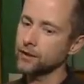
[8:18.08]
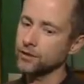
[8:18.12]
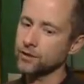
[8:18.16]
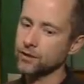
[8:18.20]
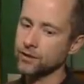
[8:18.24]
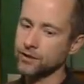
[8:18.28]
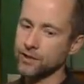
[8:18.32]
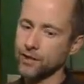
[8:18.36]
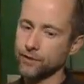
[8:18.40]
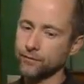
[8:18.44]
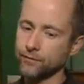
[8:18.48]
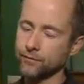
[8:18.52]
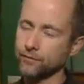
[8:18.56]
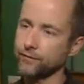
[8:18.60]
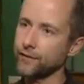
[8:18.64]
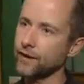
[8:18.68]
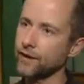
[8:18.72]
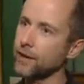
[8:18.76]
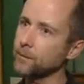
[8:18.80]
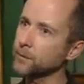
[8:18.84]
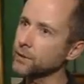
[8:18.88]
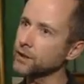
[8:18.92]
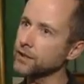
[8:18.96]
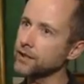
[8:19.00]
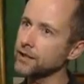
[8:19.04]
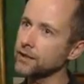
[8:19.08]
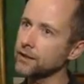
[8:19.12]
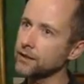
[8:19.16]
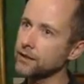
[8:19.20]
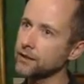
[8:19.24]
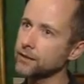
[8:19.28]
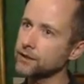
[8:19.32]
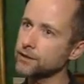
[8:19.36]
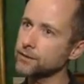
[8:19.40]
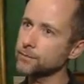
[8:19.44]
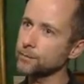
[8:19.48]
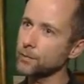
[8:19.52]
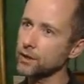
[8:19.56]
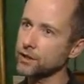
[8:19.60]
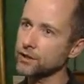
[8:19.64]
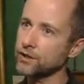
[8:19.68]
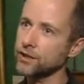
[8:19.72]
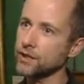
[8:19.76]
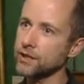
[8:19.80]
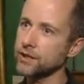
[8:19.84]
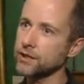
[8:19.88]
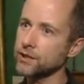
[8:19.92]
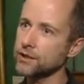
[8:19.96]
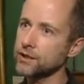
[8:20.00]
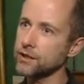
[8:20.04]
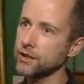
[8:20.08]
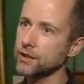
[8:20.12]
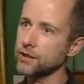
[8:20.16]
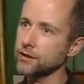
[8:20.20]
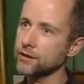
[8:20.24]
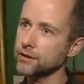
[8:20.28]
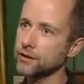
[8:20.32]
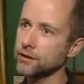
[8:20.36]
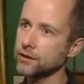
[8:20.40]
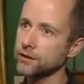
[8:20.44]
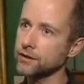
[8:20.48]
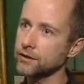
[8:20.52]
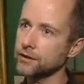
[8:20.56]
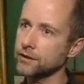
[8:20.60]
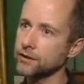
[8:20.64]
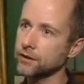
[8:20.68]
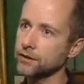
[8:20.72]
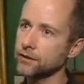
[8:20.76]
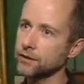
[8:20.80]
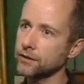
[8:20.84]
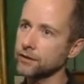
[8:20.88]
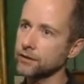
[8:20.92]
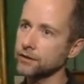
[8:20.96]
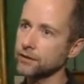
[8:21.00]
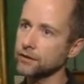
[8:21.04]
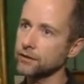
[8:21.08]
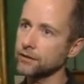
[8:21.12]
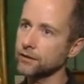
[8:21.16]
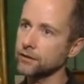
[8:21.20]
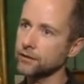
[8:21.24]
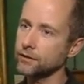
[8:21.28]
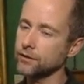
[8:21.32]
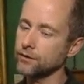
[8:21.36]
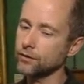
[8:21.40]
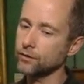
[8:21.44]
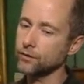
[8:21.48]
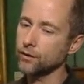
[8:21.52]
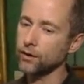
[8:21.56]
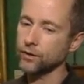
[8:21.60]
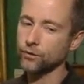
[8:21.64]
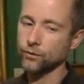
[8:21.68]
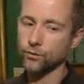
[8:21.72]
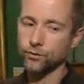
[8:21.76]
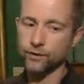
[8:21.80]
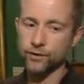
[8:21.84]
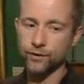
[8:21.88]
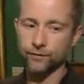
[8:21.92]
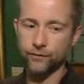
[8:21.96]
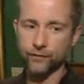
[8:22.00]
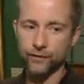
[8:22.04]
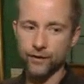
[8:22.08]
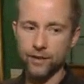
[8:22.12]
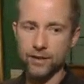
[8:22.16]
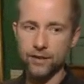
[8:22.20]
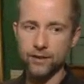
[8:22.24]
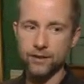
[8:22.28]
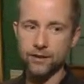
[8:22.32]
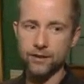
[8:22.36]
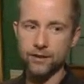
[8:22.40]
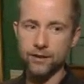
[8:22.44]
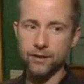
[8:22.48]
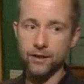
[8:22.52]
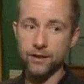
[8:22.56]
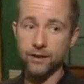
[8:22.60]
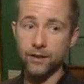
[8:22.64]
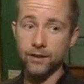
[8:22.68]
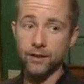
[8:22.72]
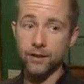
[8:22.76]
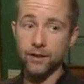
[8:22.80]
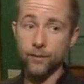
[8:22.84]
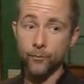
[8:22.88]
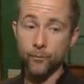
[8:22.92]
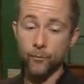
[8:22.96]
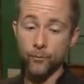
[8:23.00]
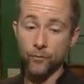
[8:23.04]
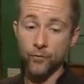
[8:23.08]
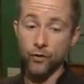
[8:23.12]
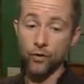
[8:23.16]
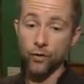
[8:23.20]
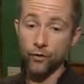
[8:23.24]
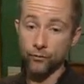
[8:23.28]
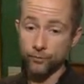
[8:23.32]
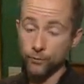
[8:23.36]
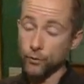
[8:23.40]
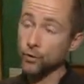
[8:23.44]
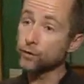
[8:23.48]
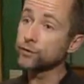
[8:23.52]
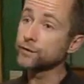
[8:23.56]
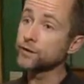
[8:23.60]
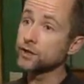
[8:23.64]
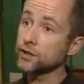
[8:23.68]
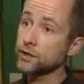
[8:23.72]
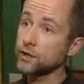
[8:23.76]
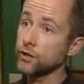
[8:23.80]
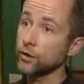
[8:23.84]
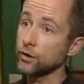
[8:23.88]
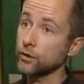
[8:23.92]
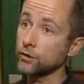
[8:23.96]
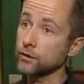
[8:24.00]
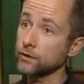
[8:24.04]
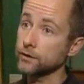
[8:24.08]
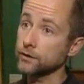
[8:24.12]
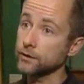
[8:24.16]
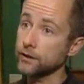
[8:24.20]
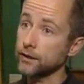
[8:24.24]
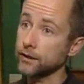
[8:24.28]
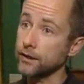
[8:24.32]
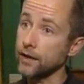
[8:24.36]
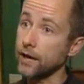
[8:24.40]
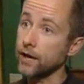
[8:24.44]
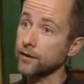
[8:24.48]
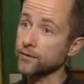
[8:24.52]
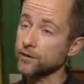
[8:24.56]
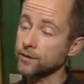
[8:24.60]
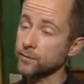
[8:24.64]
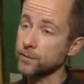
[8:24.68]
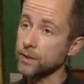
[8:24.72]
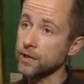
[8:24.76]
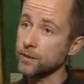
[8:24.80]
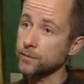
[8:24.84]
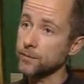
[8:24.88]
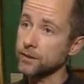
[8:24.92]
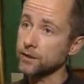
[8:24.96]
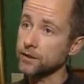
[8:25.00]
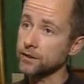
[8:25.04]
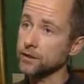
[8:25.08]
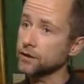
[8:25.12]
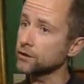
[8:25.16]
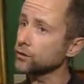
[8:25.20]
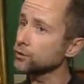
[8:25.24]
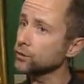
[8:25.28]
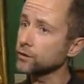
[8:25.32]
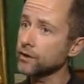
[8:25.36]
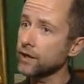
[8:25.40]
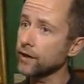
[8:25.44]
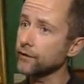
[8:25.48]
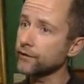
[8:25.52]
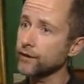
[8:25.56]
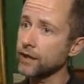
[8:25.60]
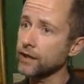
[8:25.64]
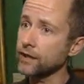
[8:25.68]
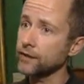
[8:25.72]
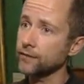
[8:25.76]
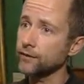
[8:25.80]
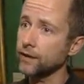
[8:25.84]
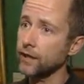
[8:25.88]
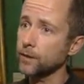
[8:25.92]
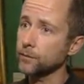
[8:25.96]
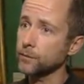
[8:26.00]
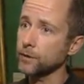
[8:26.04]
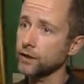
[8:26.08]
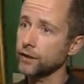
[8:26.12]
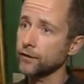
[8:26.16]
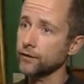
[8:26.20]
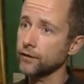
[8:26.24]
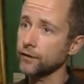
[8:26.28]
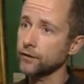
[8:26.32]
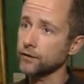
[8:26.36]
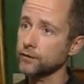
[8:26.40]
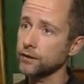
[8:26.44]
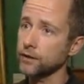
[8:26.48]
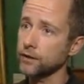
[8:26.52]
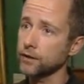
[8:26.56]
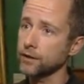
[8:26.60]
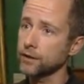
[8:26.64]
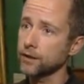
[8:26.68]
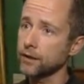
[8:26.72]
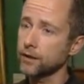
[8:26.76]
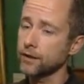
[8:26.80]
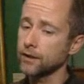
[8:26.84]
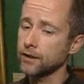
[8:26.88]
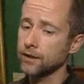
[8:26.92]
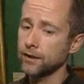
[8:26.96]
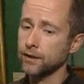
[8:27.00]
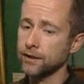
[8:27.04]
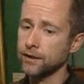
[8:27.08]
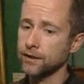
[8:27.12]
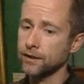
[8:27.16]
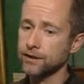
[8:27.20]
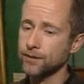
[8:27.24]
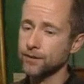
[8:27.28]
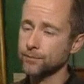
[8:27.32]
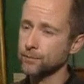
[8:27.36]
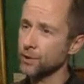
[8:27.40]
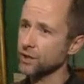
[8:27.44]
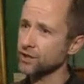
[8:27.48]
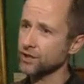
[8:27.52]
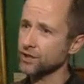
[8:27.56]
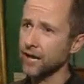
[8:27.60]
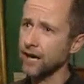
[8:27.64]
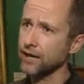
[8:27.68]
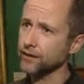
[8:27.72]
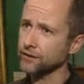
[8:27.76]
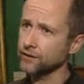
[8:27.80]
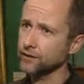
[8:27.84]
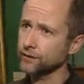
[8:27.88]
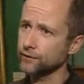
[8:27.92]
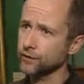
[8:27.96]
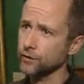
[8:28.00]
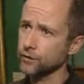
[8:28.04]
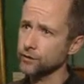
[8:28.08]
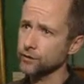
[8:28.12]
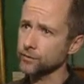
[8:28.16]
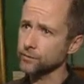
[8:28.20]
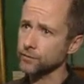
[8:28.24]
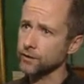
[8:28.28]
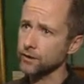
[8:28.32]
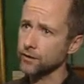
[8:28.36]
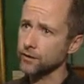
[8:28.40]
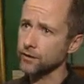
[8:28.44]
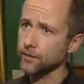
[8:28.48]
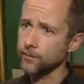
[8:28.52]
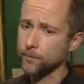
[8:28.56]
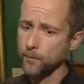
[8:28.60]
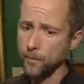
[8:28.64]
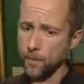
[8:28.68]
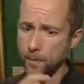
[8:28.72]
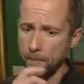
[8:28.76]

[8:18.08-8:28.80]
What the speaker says: just having family here is much easier than, you know, I know some friends who have moved to Scotland and have a baby and they don't have any family around, and it's much harder for them, you know.